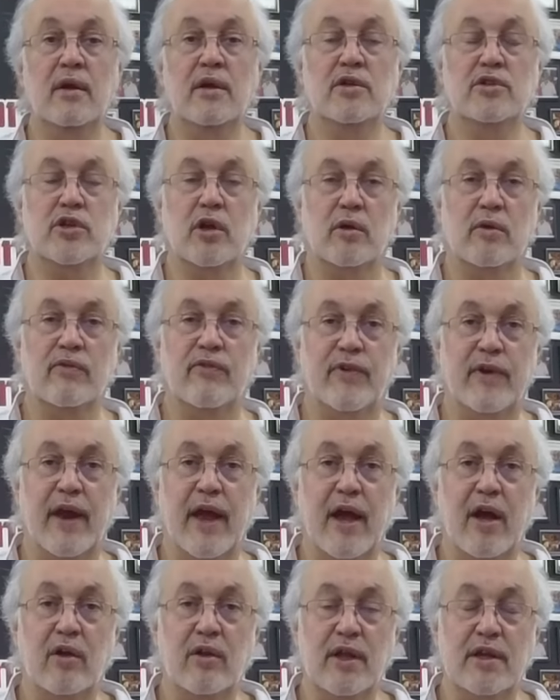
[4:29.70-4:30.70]
So for
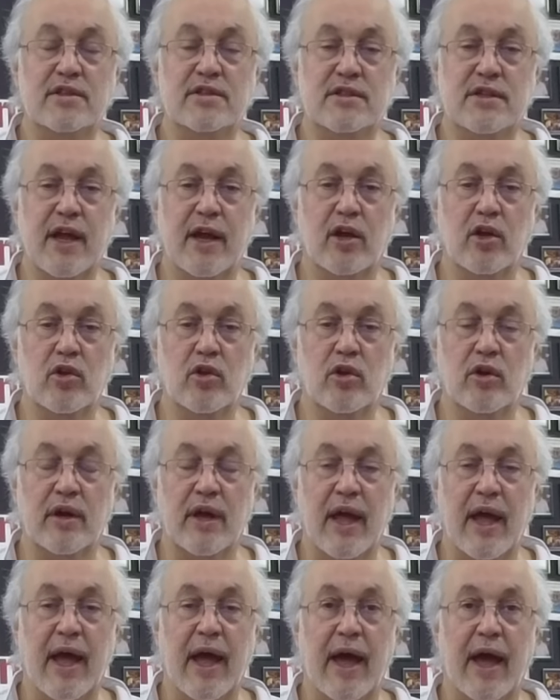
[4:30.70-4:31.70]
now, let's take a
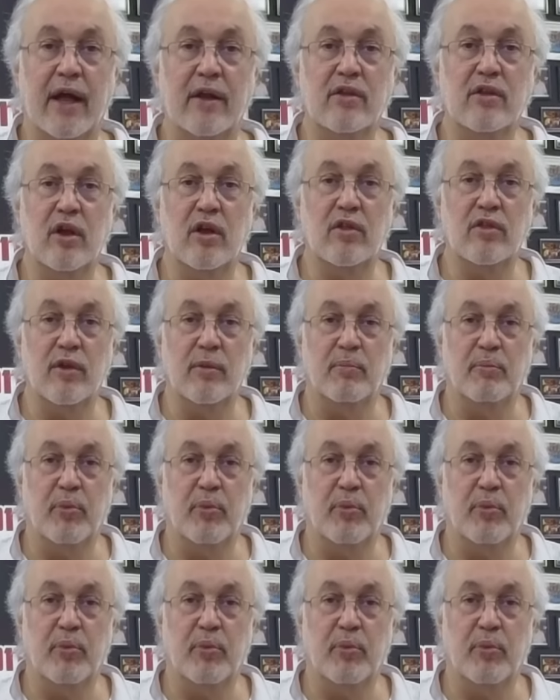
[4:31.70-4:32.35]
look at the